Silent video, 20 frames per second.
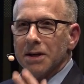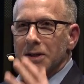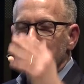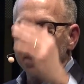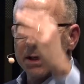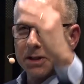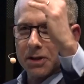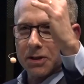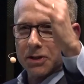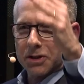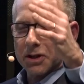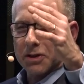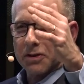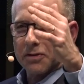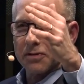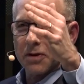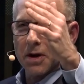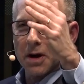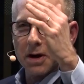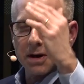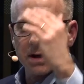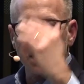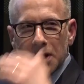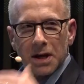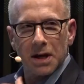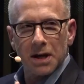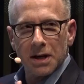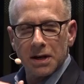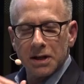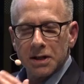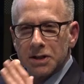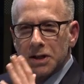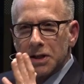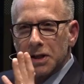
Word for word: teachers at the front and kids,